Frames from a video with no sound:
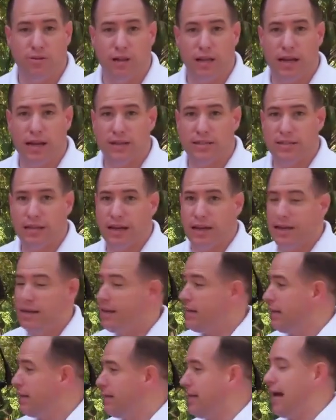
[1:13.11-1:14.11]
Alante.
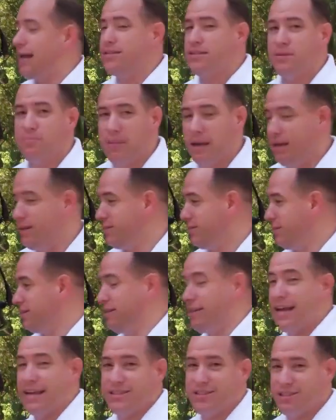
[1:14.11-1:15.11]
That's
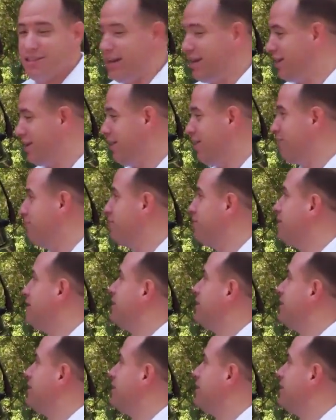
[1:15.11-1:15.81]
amazing, that's Jayco.